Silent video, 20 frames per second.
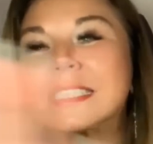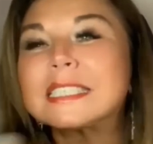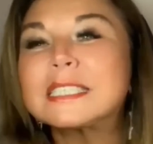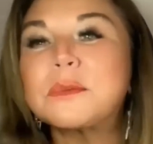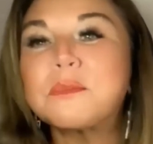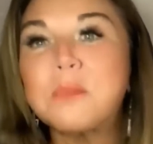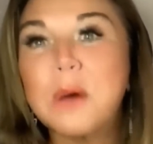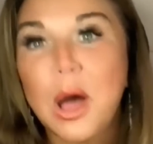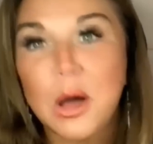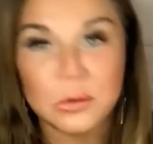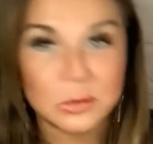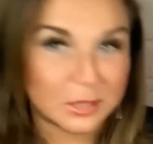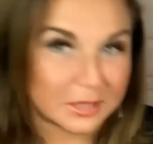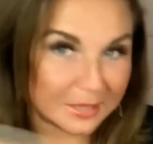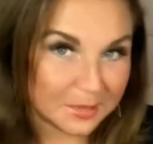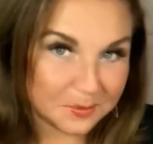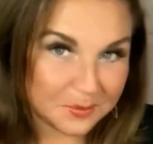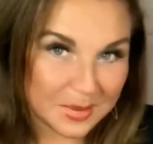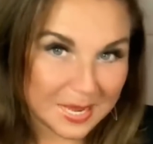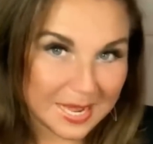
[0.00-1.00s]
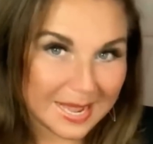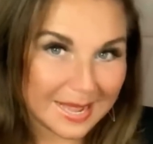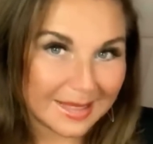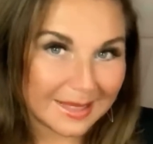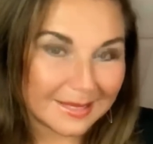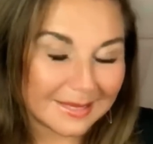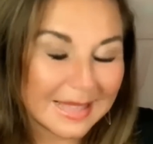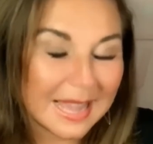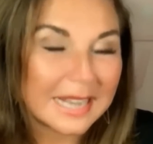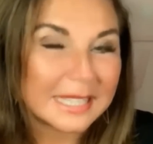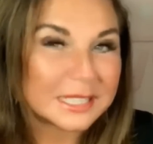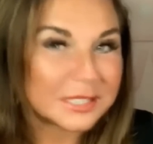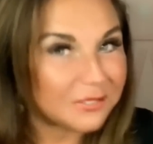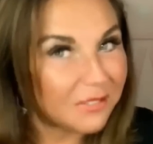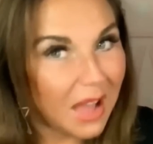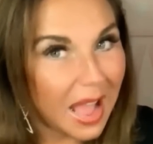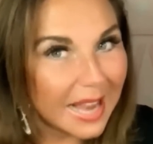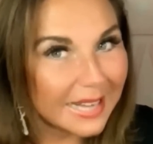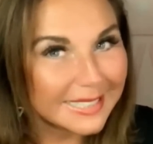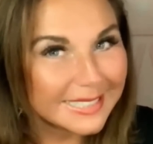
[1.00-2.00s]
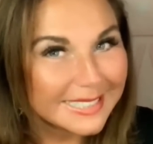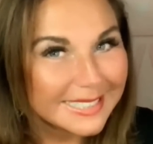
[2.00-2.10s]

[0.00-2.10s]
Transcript: supposed to be, then it's fine.